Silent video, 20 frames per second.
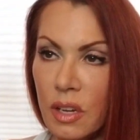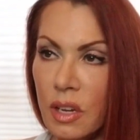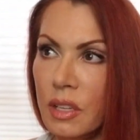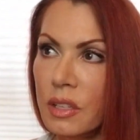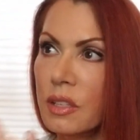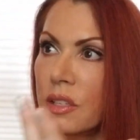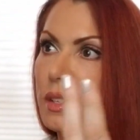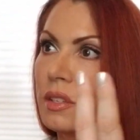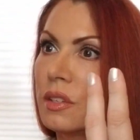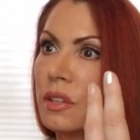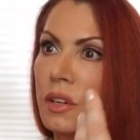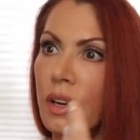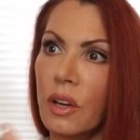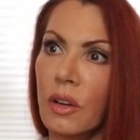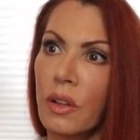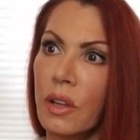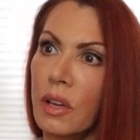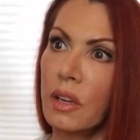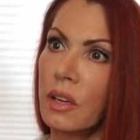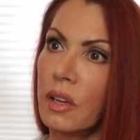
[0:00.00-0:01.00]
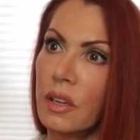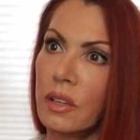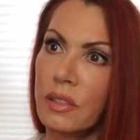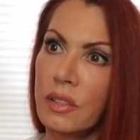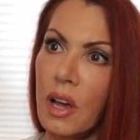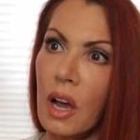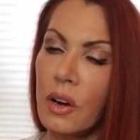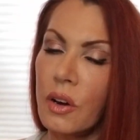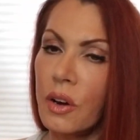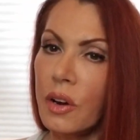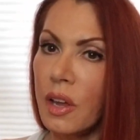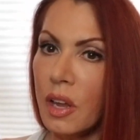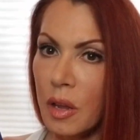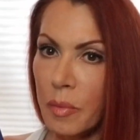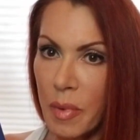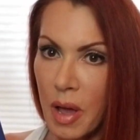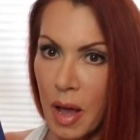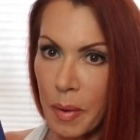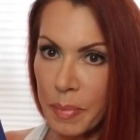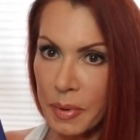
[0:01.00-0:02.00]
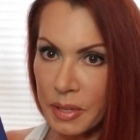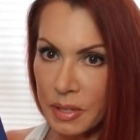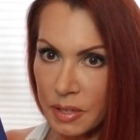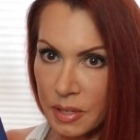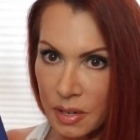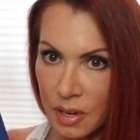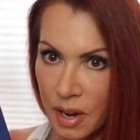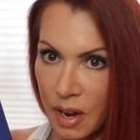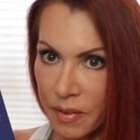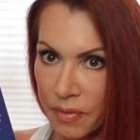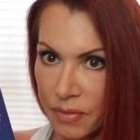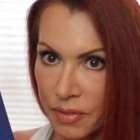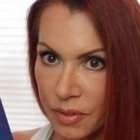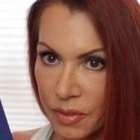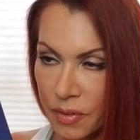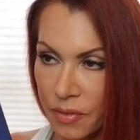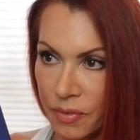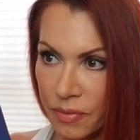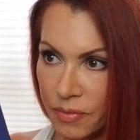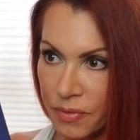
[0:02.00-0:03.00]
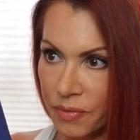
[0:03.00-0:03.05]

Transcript: It's, like a soccer game happens and half the